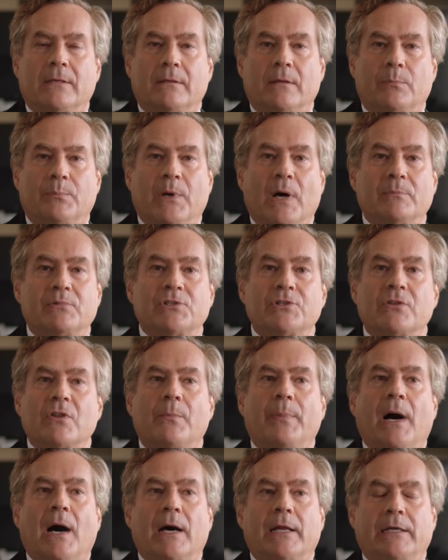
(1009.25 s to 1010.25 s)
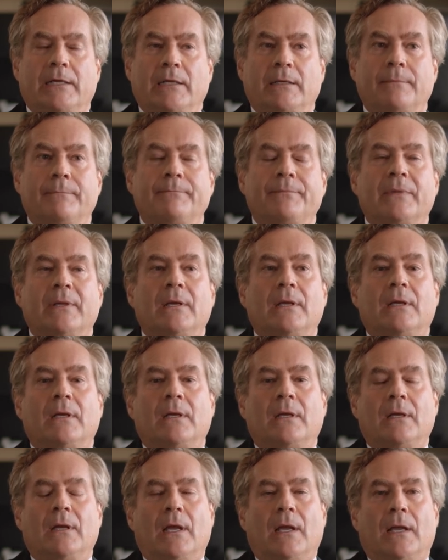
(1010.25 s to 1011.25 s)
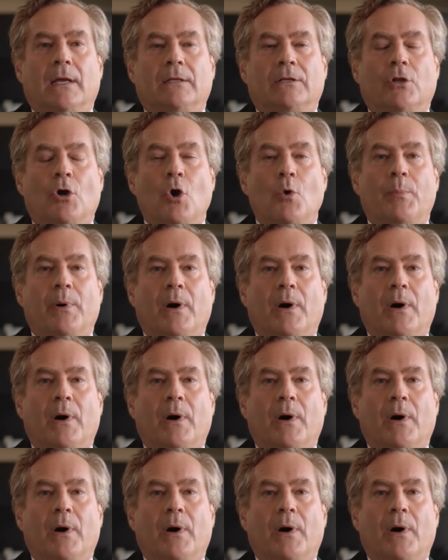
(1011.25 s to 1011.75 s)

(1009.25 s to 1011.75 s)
that pumps to the body and no